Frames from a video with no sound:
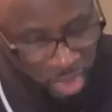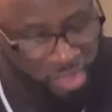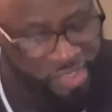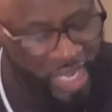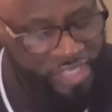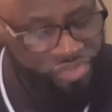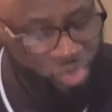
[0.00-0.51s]

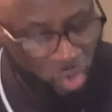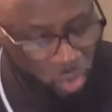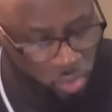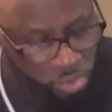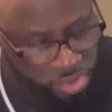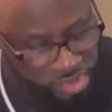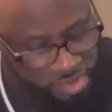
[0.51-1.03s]
that
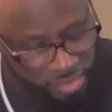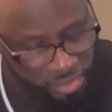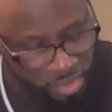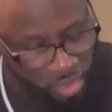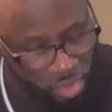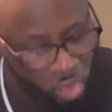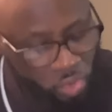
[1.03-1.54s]
those
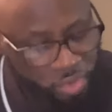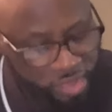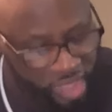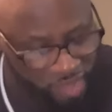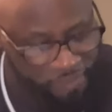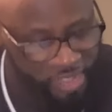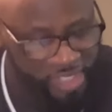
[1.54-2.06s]
who
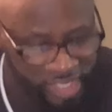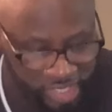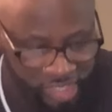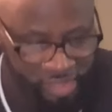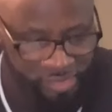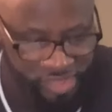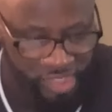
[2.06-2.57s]
never
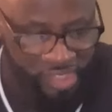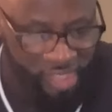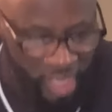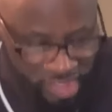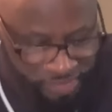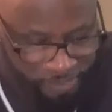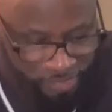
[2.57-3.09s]
hear the
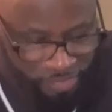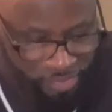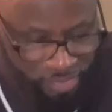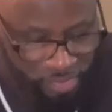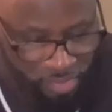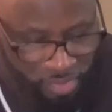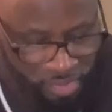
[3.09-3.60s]
gospel,
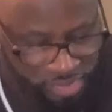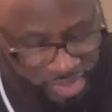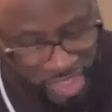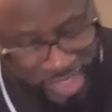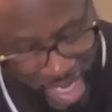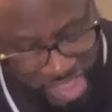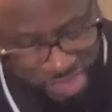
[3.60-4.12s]

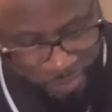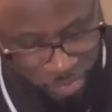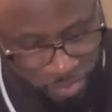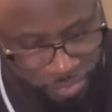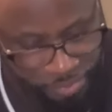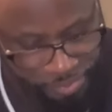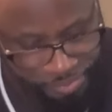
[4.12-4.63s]
the
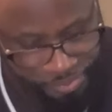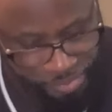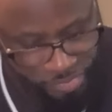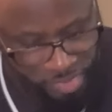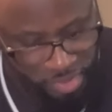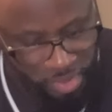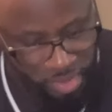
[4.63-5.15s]
gospel,
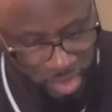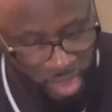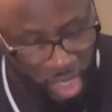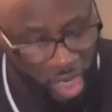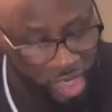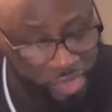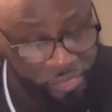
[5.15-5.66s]

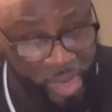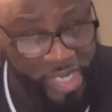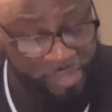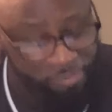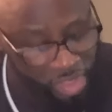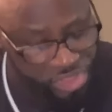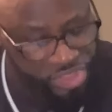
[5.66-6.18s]
are
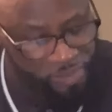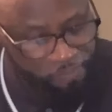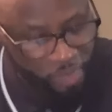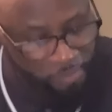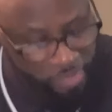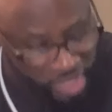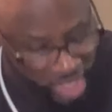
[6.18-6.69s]
granted mercy from